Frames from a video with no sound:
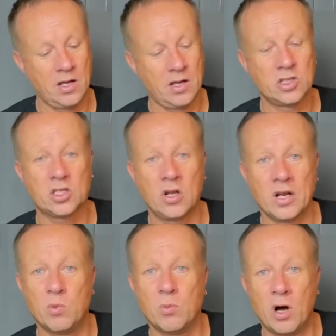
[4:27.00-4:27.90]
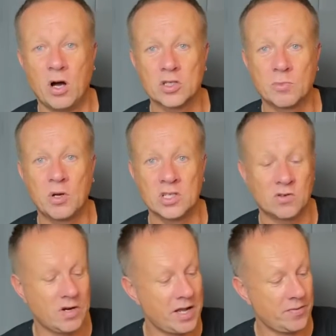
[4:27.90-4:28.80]
Slightly warmer hotspot is
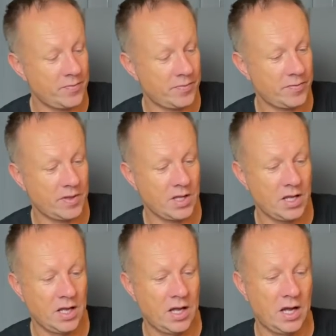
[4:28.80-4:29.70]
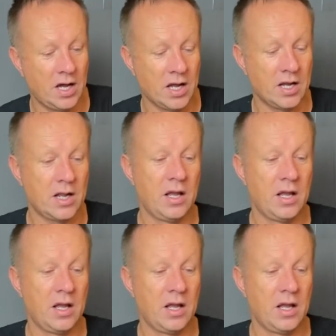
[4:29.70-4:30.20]
great, and